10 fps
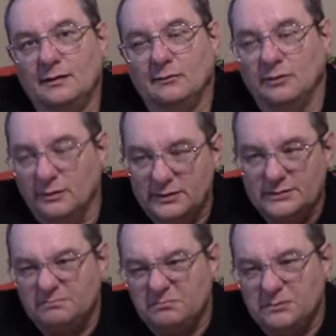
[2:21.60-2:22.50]
where it
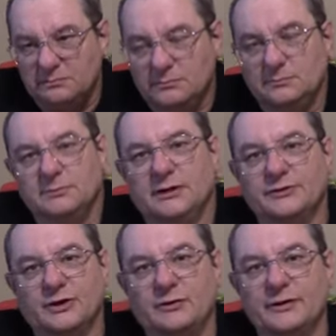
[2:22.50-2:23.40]

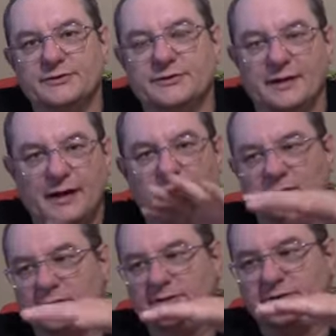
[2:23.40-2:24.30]
does all this and that.
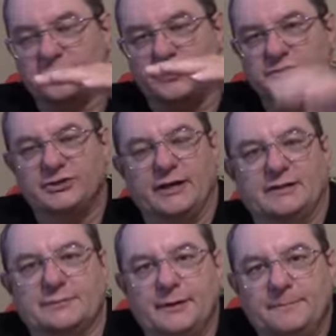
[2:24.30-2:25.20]
It just sort of
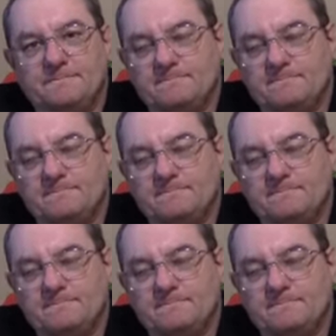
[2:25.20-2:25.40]
shakes a bit,